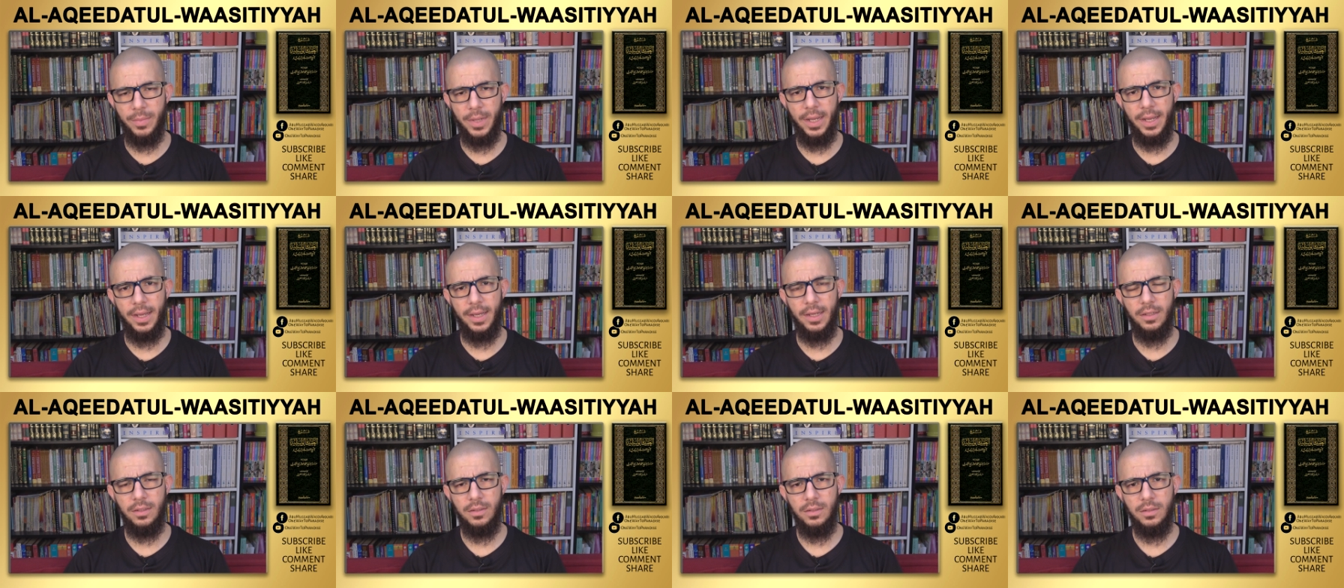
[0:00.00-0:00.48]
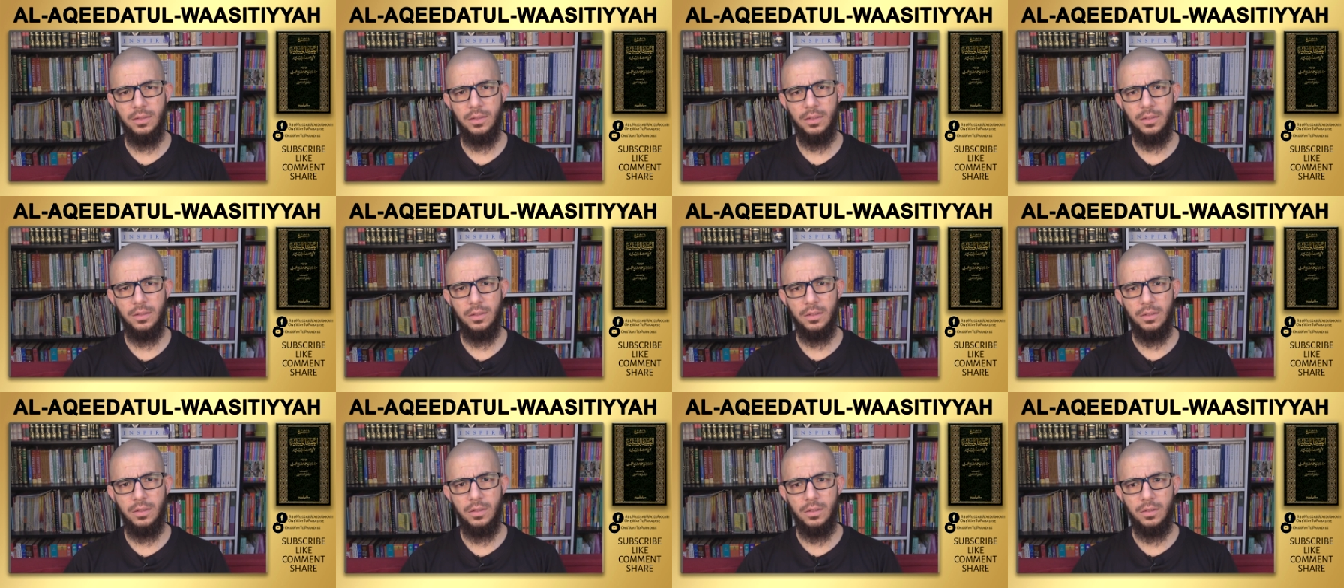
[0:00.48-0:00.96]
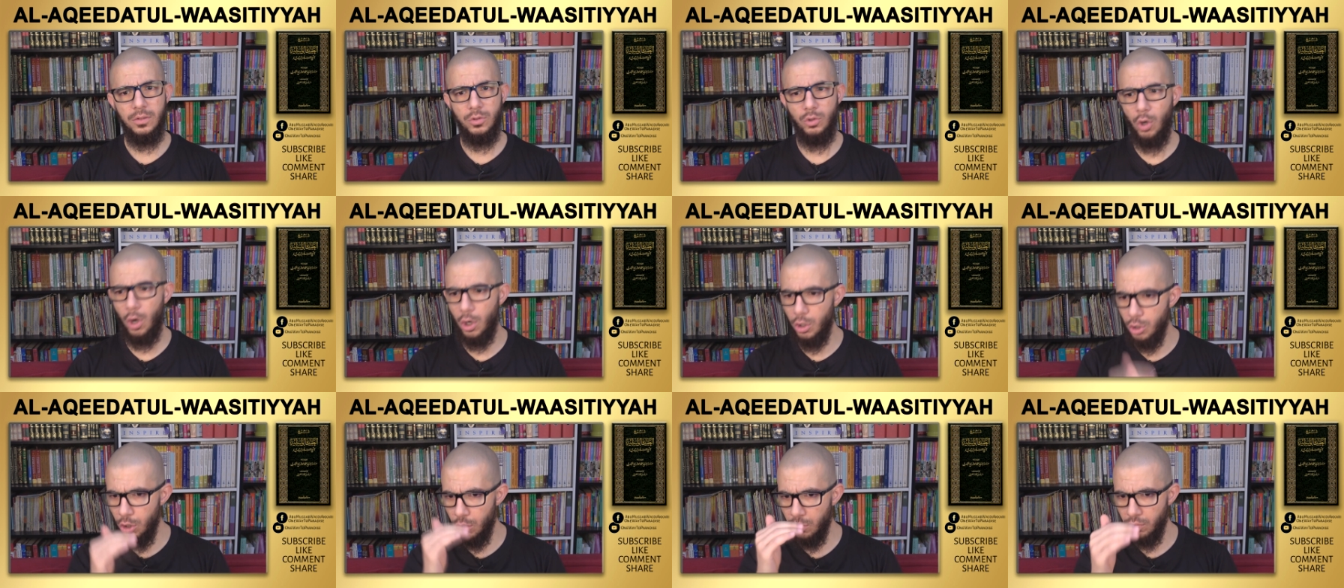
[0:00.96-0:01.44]
man.
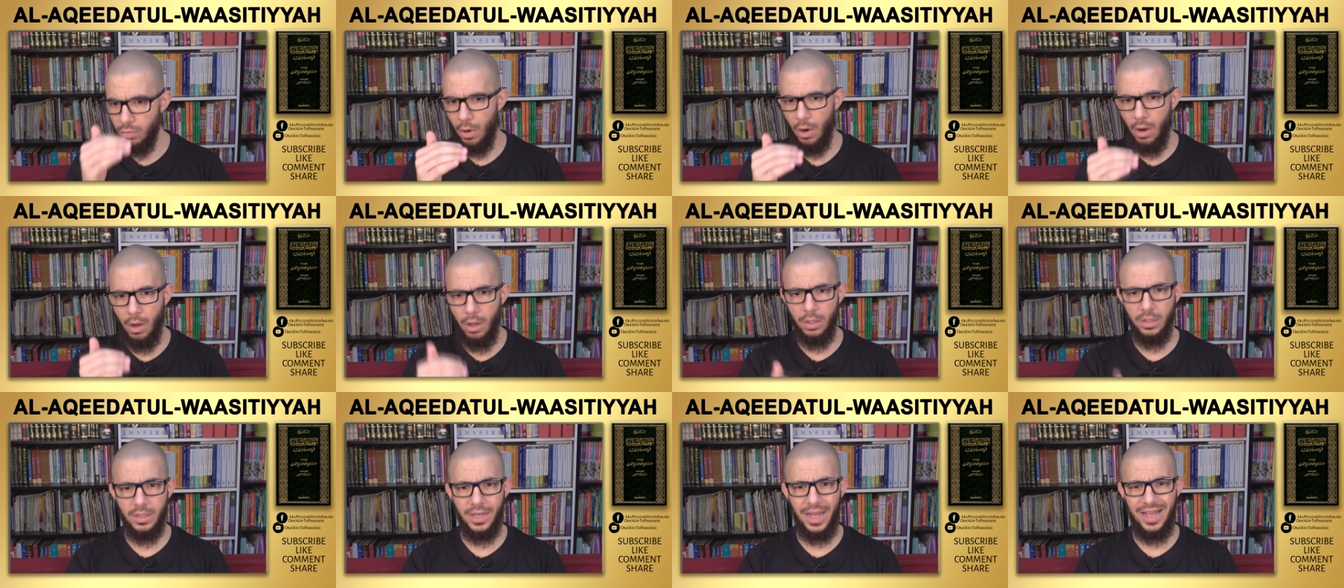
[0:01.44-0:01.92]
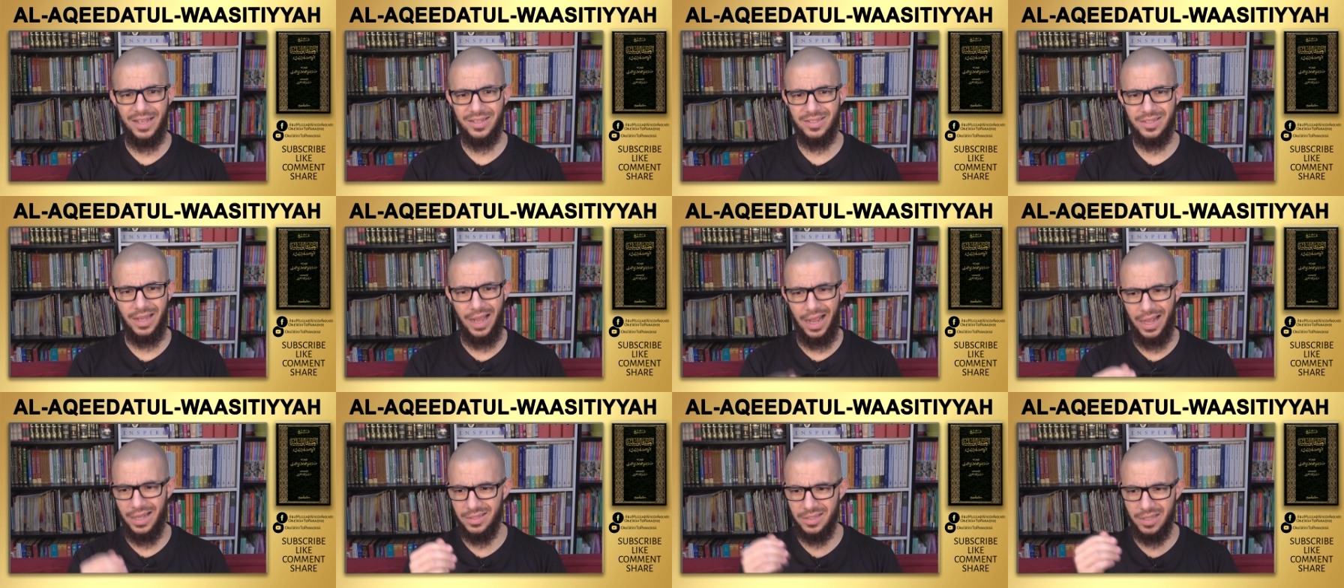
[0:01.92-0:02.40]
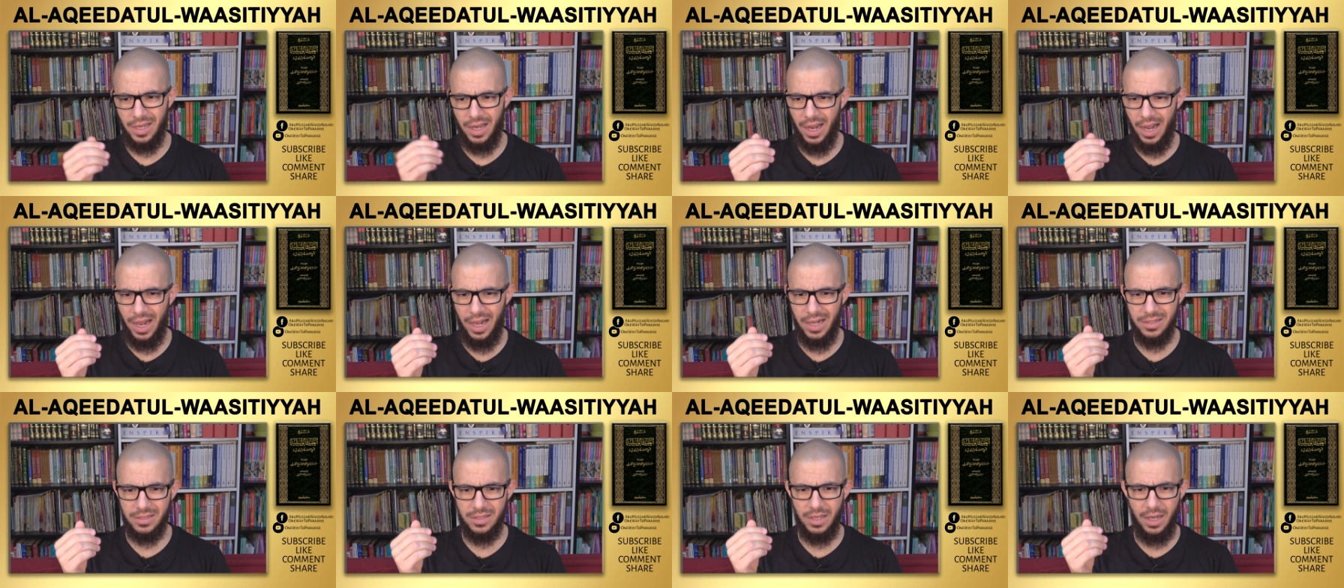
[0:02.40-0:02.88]
Know your role as, as,
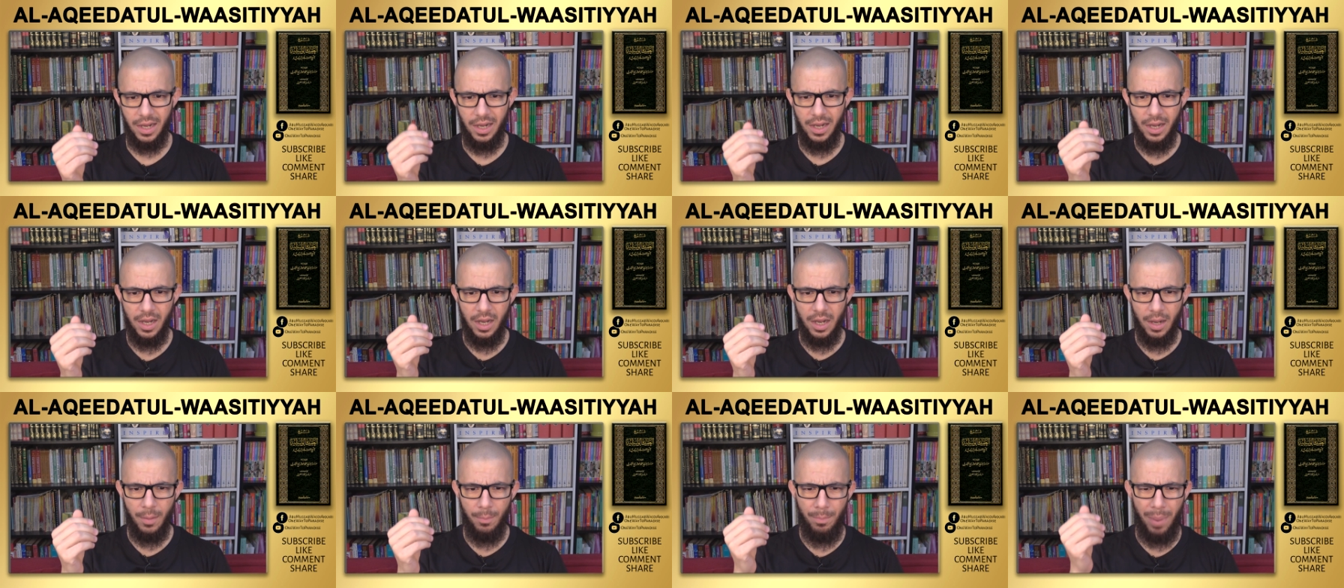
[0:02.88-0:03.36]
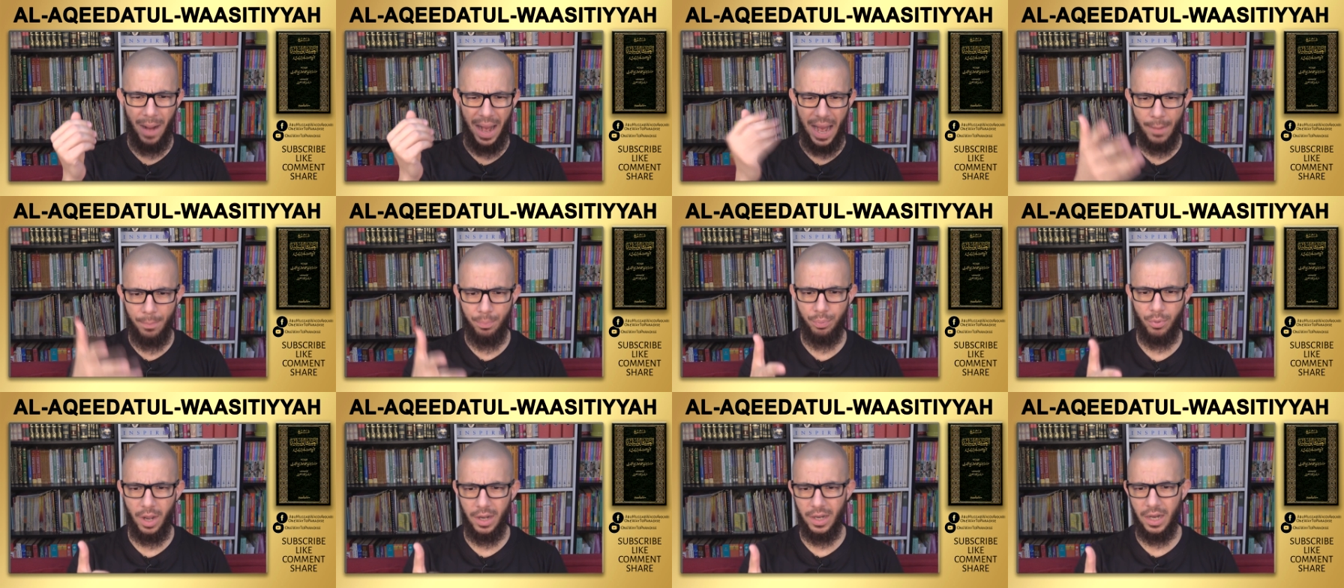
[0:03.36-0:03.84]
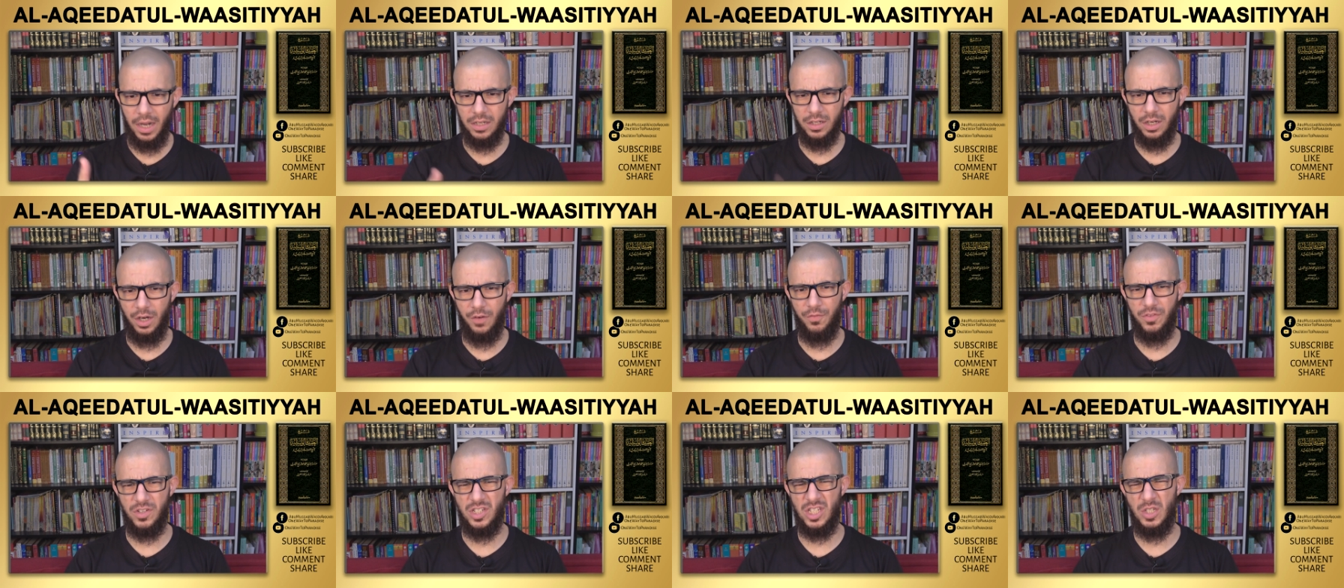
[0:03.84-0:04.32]
a, as a byproduct
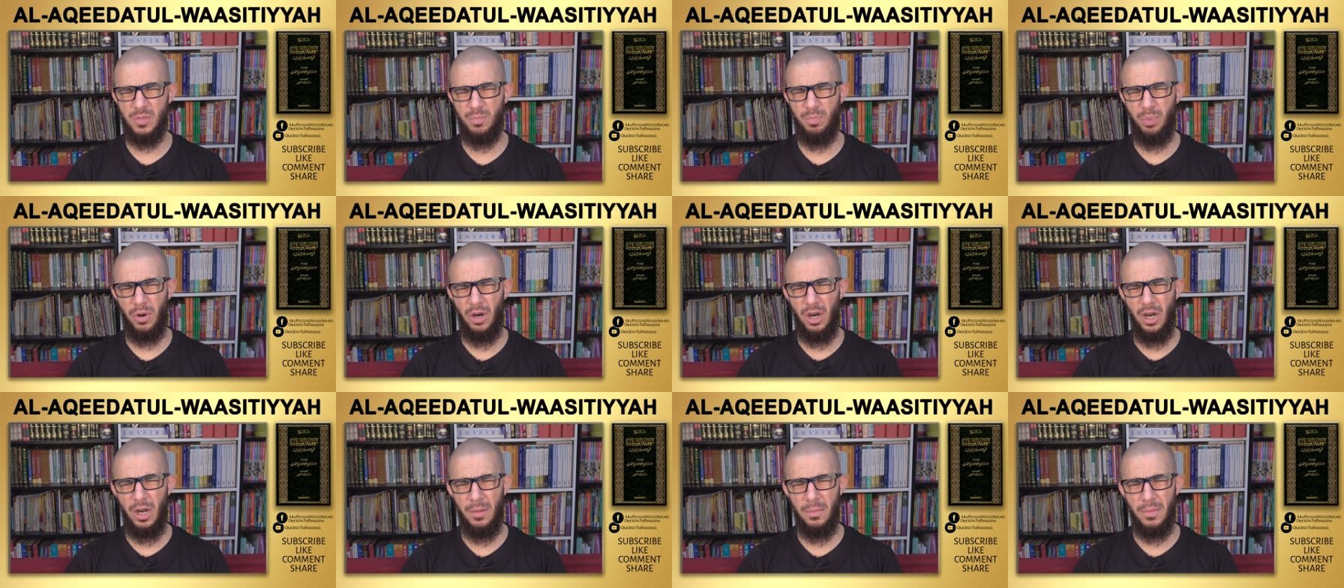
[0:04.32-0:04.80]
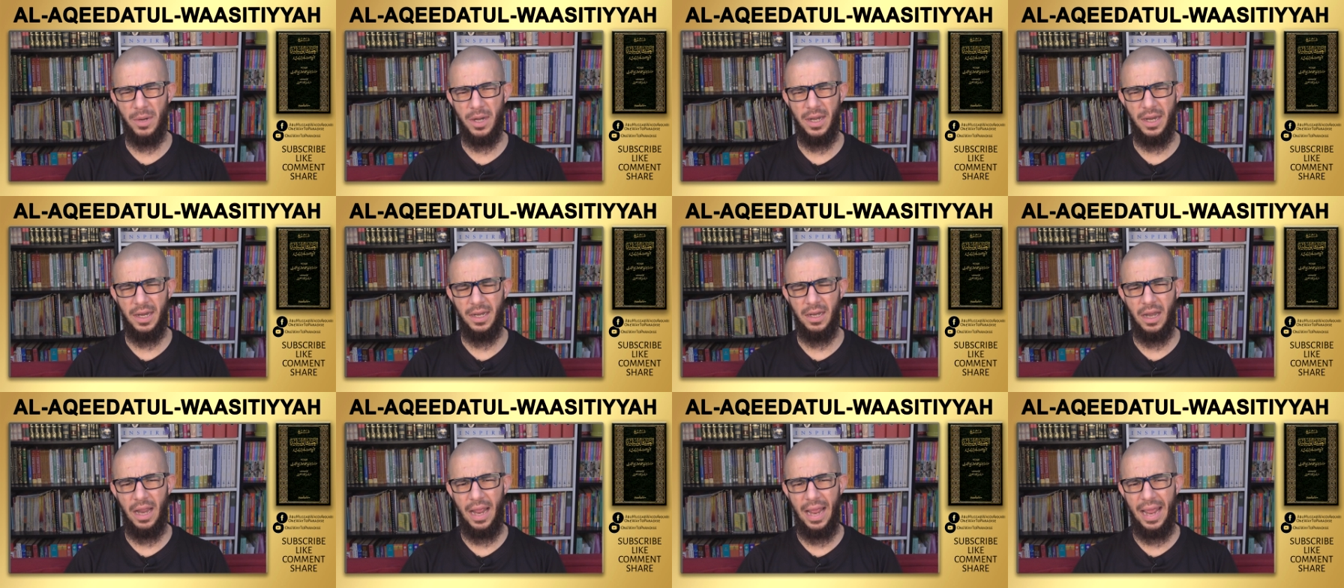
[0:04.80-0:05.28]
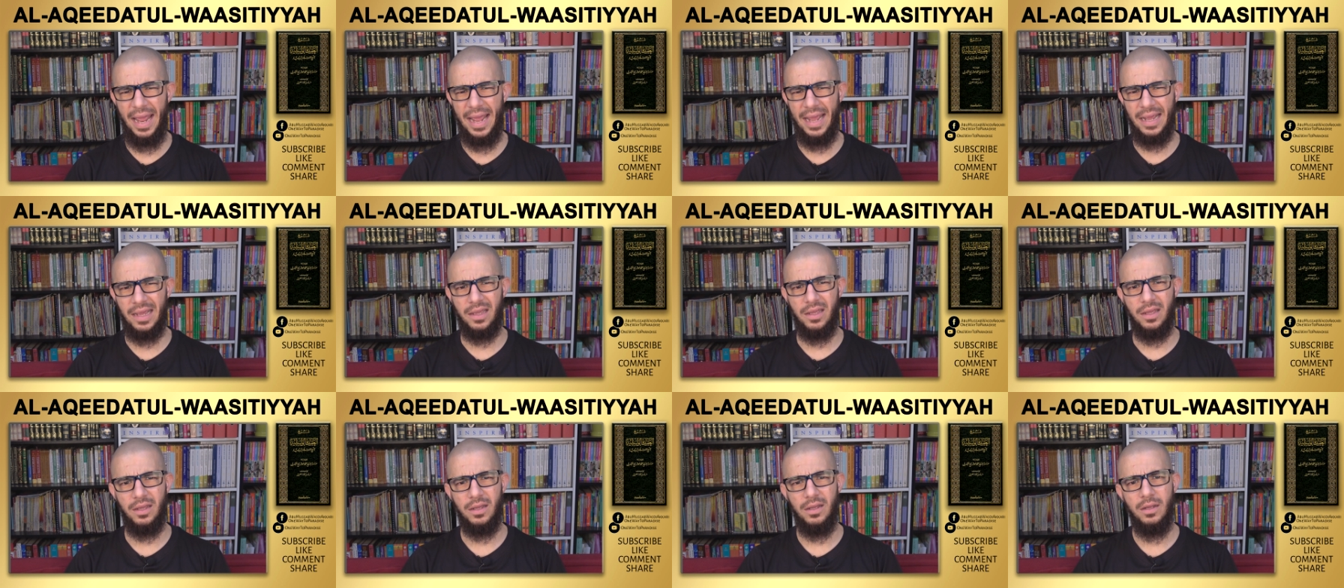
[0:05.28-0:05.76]
of a sperm and an
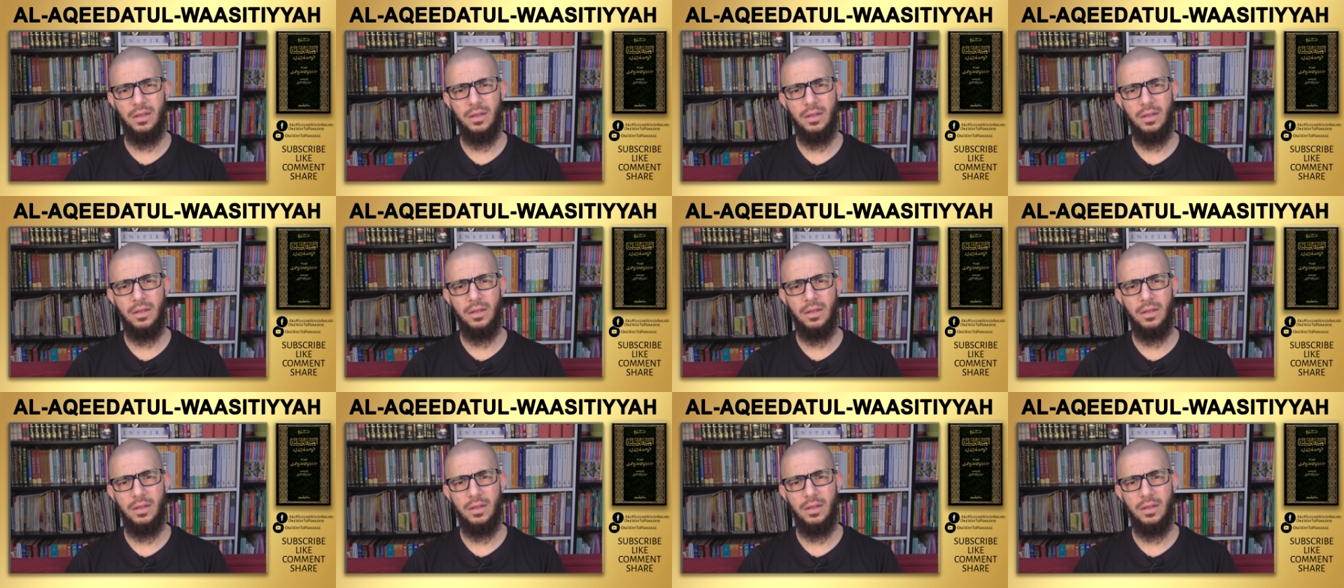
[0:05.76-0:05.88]
egg.